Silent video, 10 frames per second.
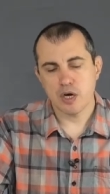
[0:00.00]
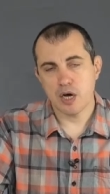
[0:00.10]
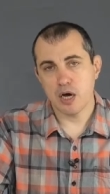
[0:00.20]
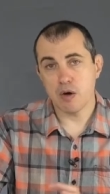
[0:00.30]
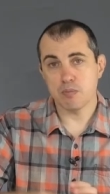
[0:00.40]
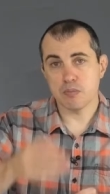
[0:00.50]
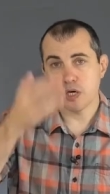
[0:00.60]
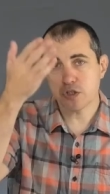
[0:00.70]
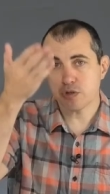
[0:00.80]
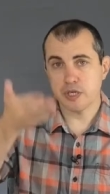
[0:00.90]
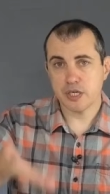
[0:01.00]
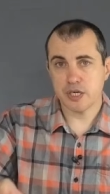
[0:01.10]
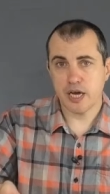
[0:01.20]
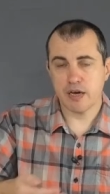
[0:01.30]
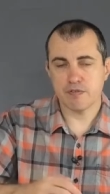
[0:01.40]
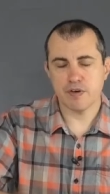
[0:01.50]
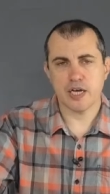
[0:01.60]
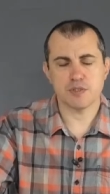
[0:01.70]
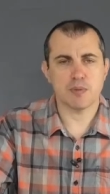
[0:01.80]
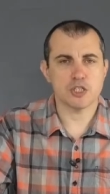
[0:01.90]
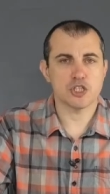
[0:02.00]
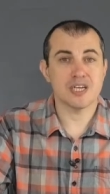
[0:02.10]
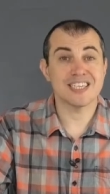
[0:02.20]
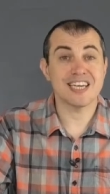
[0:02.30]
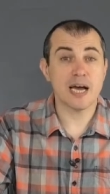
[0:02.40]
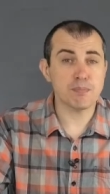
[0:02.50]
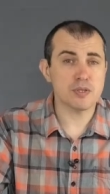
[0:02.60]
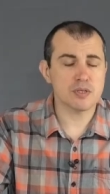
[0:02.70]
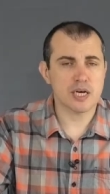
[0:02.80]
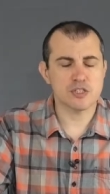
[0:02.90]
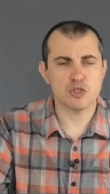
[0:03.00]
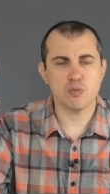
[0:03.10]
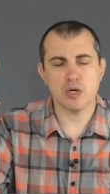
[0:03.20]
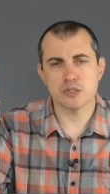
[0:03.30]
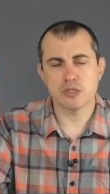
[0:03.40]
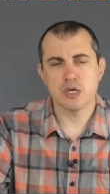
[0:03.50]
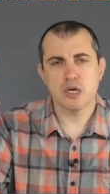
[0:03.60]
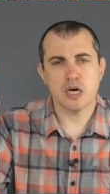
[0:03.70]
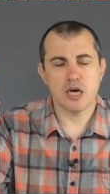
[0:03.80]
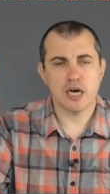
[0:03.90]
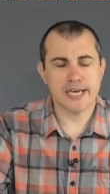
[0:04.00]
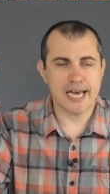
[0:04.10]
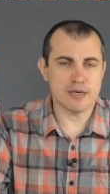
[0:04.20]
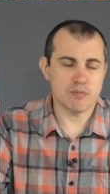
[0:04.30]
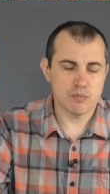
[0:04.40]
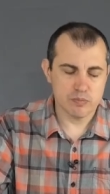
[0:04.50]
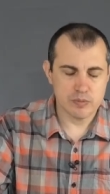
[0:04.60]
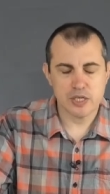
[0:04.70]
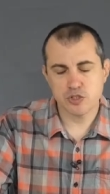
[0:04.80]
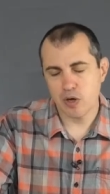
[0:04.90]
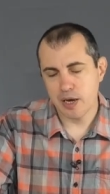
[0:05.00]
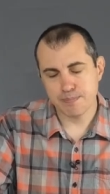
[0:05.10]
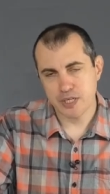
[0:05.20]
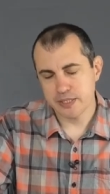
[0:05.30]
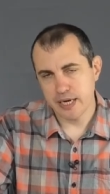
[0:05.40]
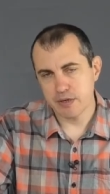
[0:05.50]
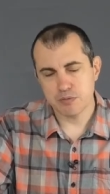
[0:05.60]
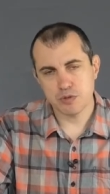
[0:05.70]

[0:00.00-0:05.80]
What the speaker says: A tree can have as much depth as you want. Again, it's all upside down. You